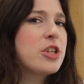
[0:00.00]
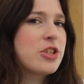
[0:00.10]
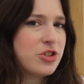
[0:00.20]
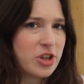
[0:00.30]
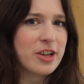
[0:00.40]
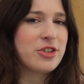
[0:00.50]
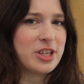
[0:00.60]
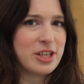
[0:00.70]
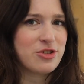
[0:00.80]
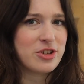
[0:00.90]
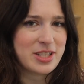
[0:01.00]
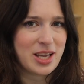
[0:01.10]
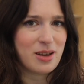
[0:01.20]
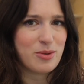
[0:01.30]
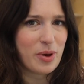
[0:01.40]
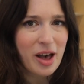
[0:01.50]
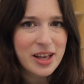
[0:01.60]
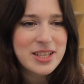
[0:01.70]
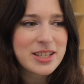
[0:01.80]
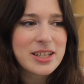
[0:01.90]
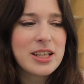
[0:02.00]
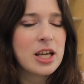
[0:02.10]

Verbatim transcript: such an interesting person.